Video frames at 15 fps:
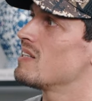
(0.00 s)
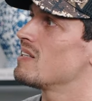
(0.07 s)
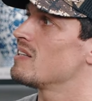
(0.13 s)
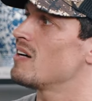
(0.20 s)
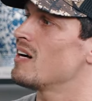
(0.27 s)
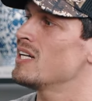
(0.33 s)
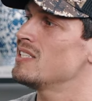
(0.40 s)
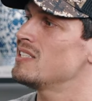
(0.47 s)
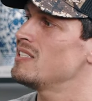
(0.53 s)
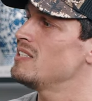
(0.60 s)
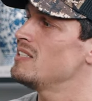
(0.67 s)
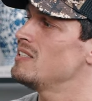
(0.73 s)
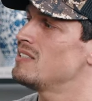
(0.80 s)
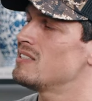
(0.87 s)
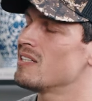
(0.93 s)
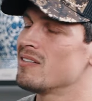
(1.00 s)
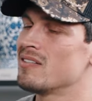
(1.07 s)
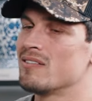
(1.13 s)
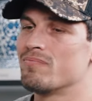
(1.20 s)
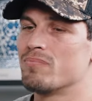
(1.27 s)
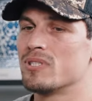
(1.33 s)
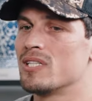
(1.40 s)
ninety
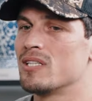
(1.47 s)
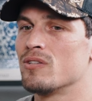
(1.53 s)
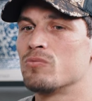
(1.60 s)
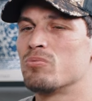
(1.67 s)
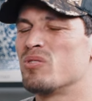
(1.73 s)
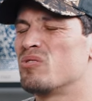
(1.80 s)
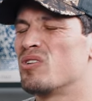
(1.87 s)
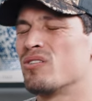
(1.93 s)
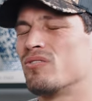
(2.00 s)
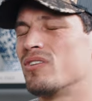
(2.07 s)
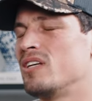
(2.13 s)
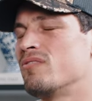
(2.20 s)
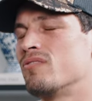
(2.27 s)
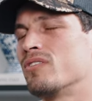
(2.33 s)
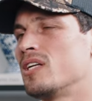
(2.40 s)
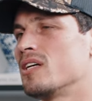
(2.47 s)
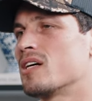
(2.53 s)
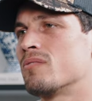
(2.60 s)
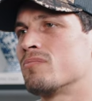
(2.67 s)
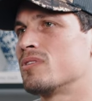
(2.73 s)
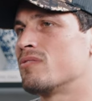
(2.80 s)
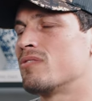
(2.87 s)
something percent of those people don't even really
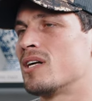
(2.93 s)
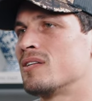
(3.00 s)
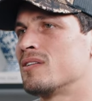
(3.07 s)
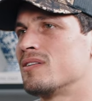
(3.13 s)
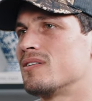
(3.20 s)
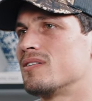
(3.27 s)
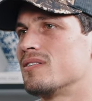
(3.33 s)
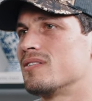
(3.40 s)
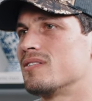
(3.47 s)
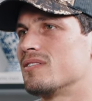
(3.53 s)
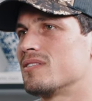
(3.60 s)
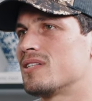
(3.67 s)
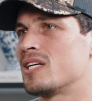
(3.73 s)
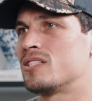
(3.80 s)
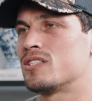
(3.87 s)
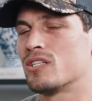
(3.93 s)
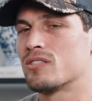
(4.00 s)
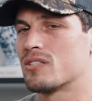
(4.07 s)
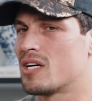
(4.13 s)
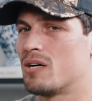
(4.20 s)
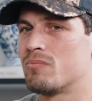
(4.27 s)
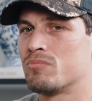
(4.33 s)
come to run. They yeah.
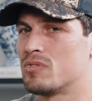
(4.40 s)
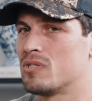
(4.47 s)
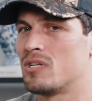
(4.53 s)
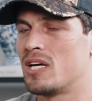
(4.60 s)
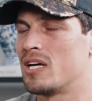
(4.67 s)
just come to